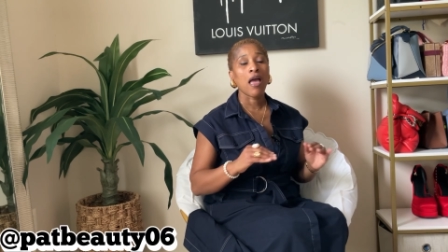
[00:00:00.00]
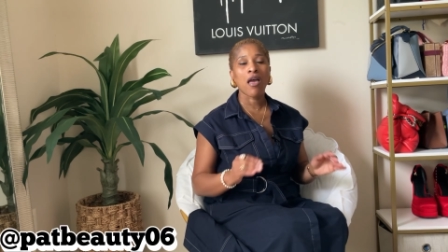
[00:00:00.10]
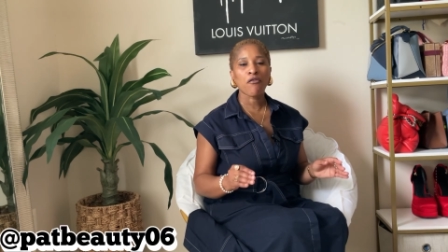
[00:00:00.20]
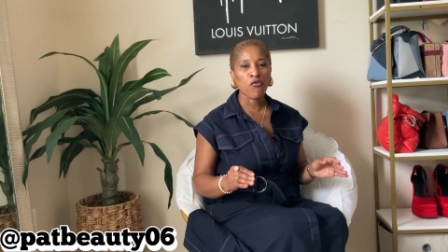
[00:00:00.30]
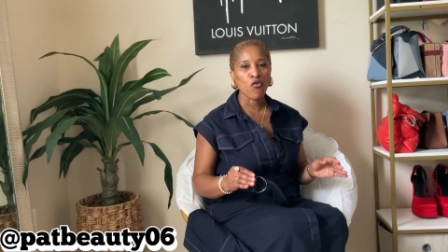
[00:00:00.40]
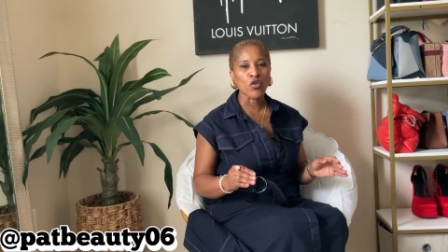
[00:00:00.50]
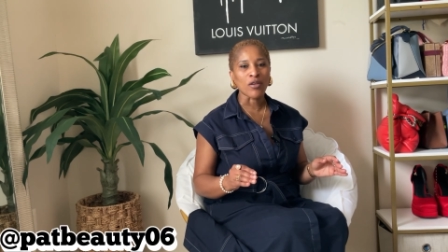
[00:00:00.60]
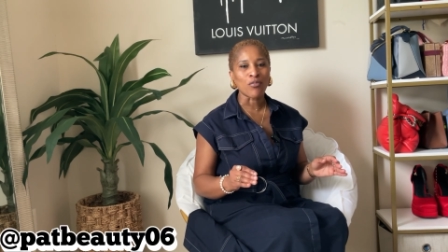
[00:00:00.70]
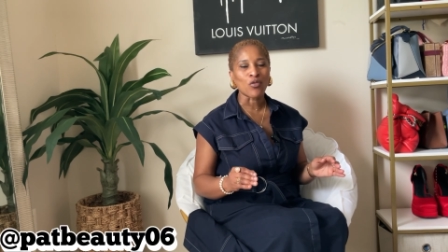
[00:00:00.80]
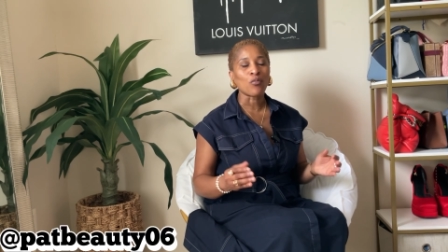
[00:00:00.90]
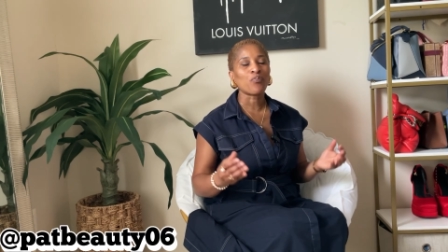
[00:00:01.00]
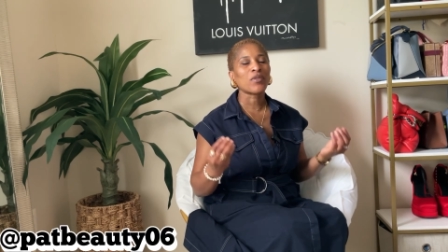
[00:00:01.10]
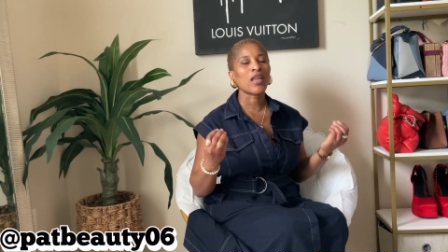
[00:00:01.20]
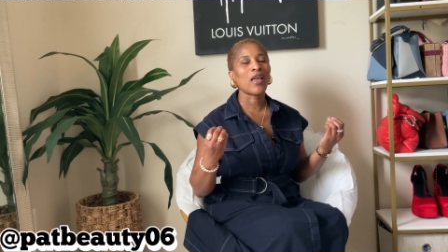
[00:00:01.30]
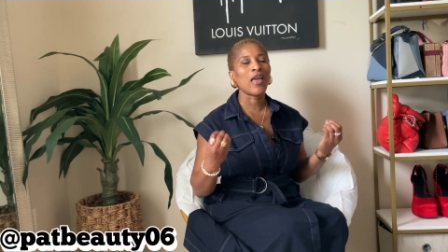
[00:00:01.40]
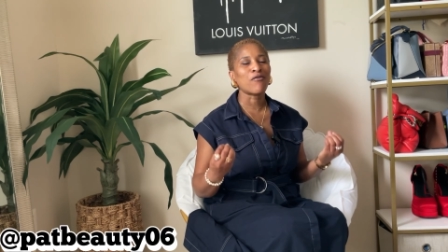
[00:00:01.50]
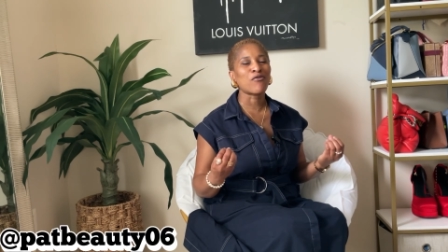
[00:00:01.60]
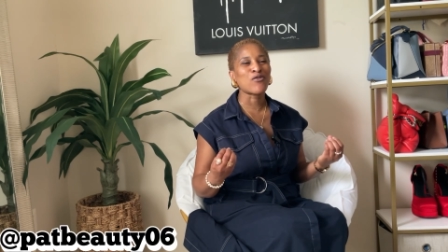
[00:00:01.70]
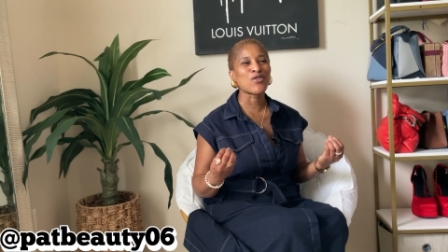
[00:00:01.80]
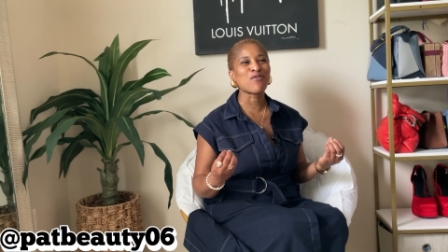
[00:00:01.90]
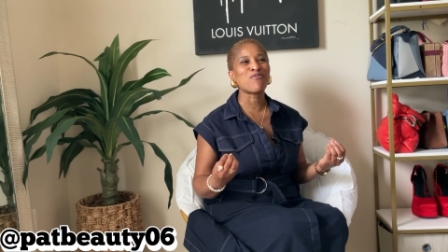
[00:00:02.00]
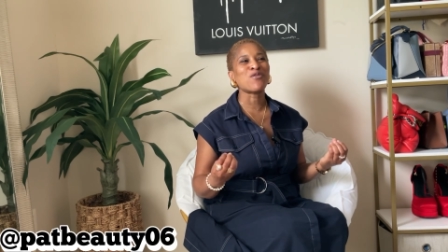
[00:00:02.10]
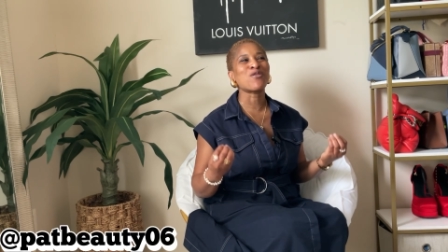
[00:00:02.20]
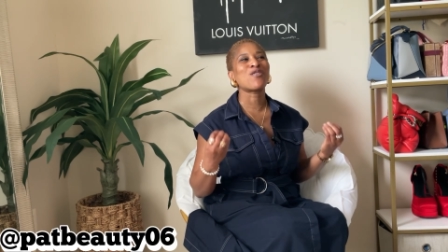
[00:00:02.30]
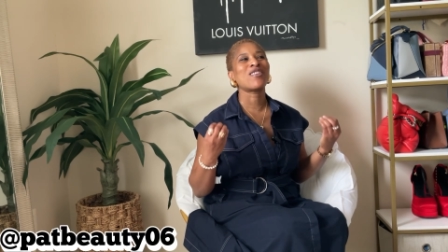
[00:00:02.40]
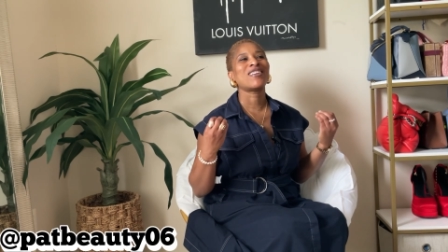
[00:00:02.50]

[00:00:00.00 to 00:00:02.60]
Affordable, affordable.